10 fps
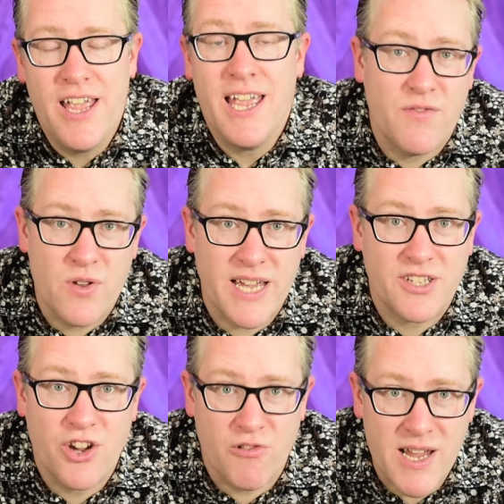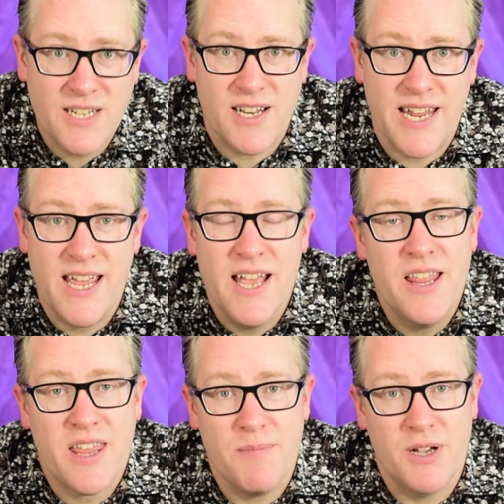If you guess correctly,
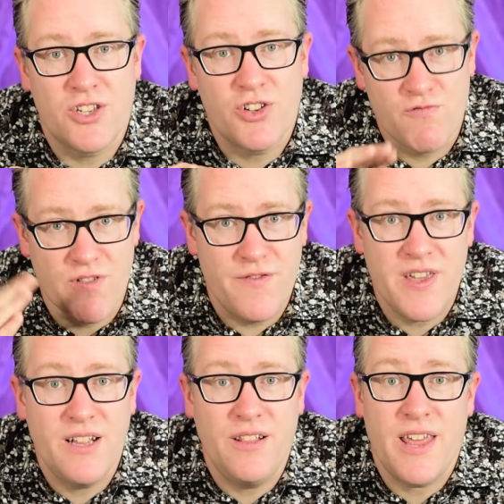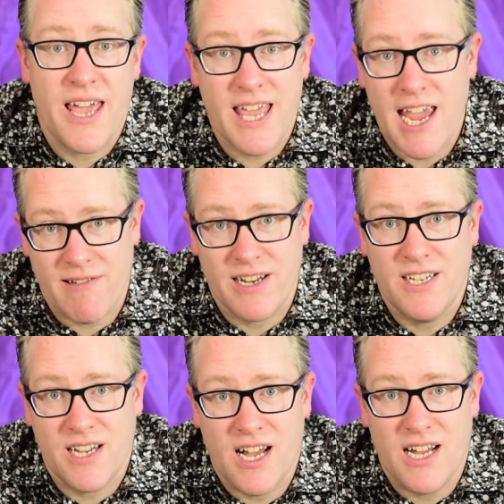they must reveal their
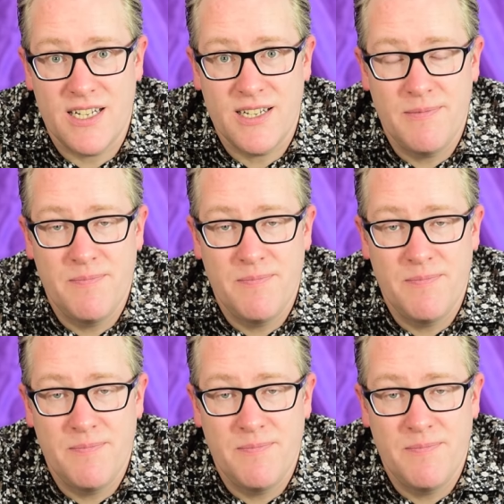character card.